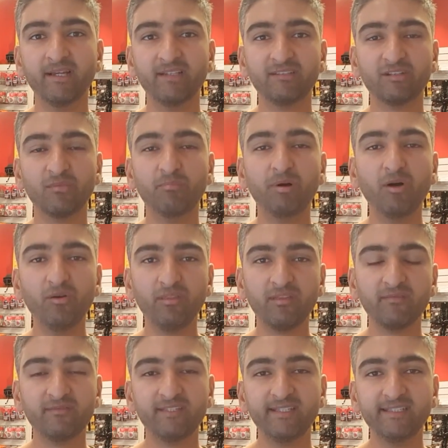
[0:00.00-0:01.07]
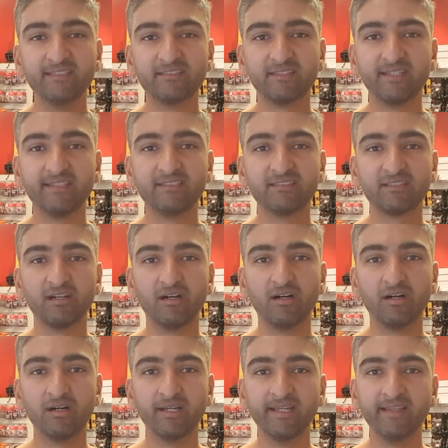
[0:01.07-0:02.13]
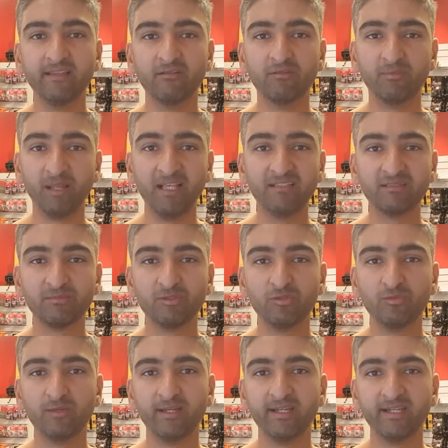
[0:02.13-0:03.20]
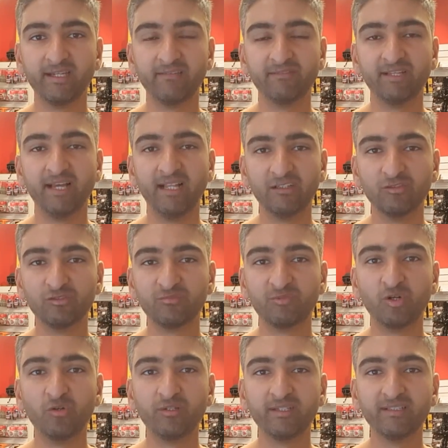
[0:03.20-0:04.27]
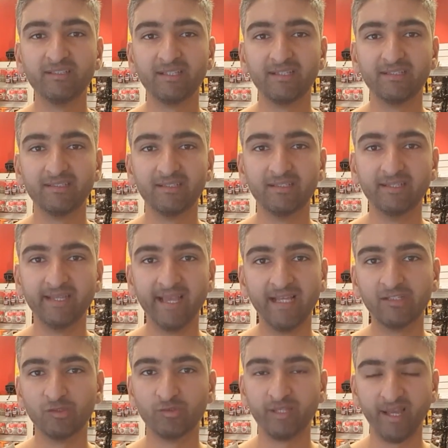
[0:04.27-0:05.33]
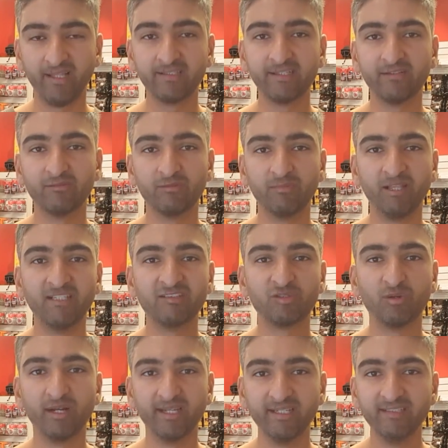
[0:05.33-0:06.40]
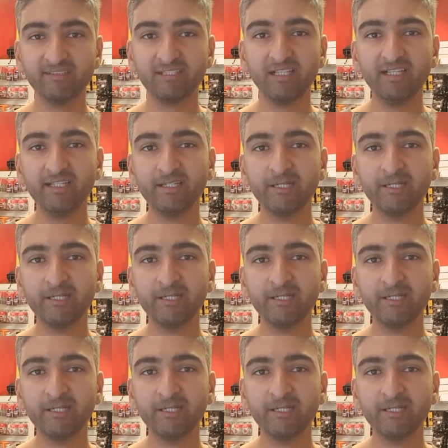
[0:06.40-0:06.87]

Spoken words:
So both of these things are either replaceable, where if the handle's broken, the handle can get replaced quite easily,